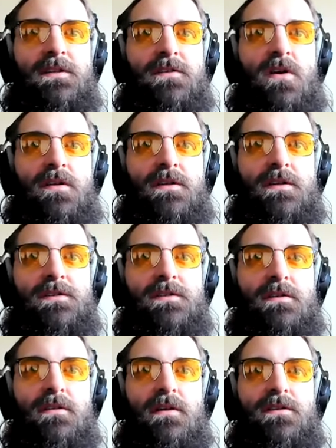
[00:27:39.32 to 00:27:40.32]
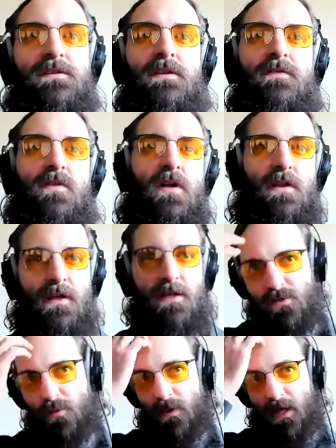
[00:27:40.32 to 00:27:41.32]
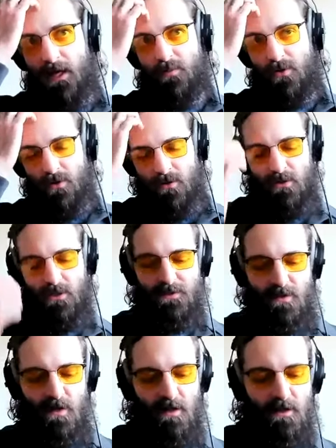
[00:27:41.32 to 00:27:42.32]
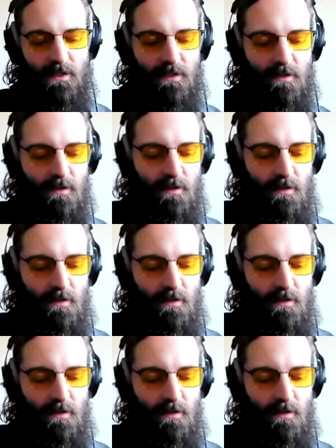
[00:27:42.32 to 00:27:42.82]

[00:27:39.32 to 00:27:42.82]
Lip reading: call this, instead of calling it Zoom capture, let's call it